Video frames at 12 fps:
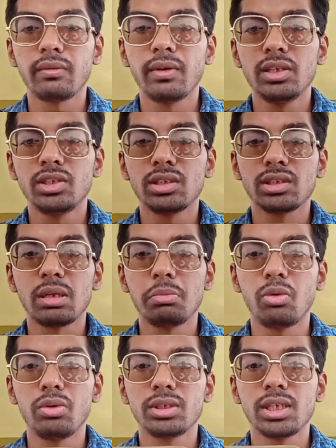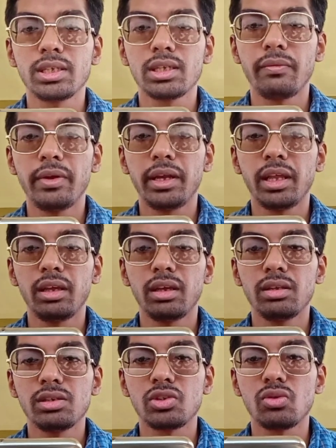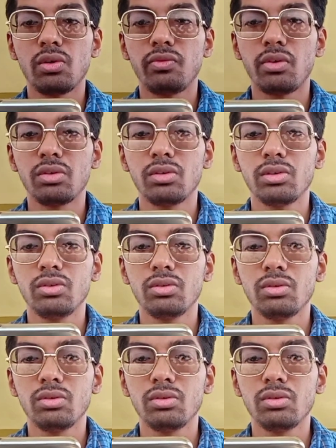adventures and bonuses awaiting in store for